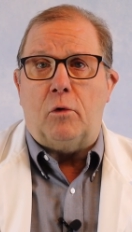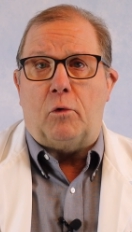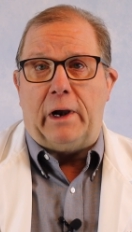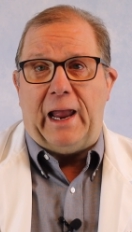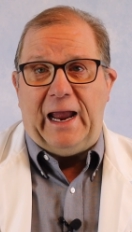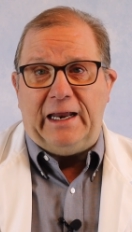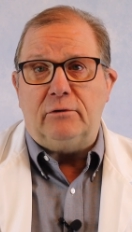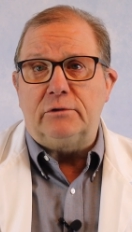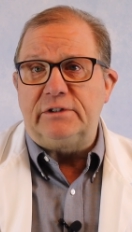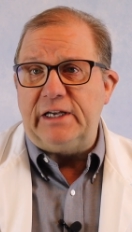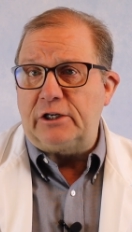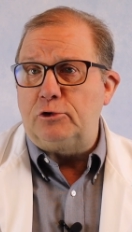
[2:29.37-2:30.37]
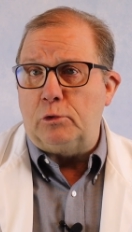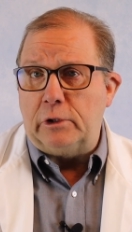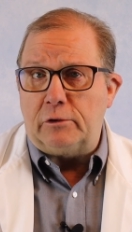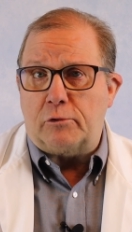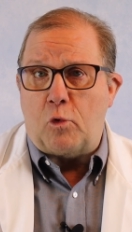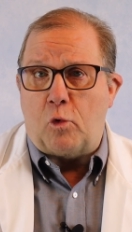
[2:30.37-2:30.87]
or anal sexual
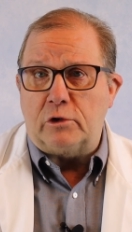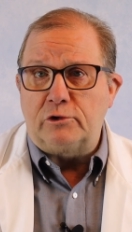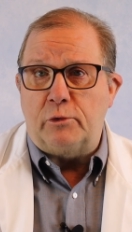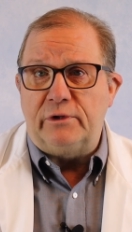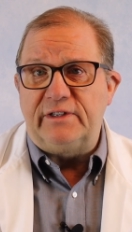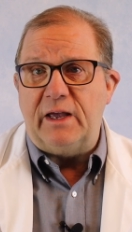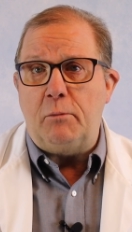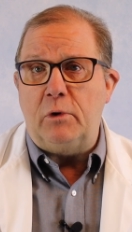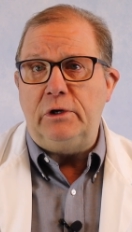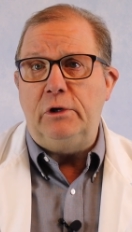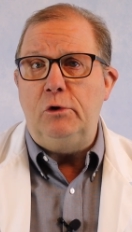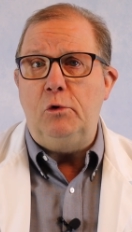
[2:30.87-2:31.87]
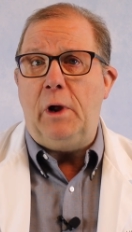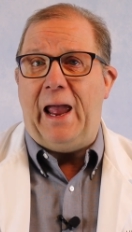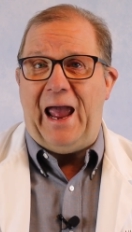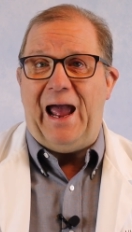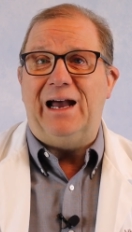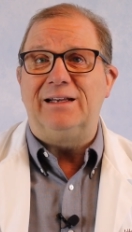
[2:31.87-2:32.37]
intercourse with someone who
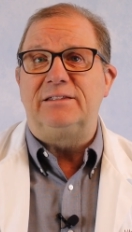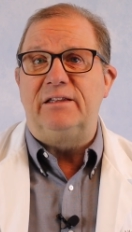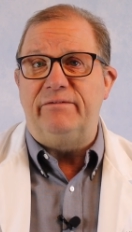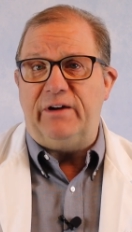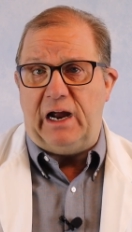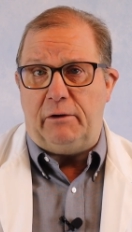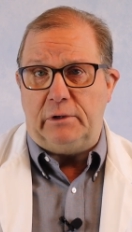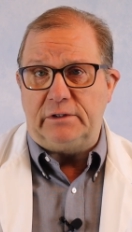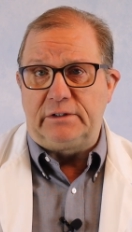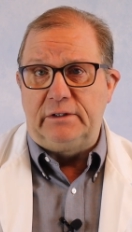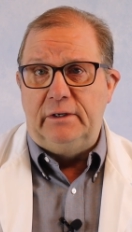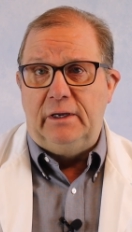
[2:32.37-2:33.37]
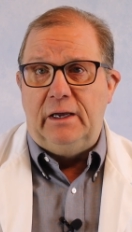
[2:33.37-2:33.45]
has the virus.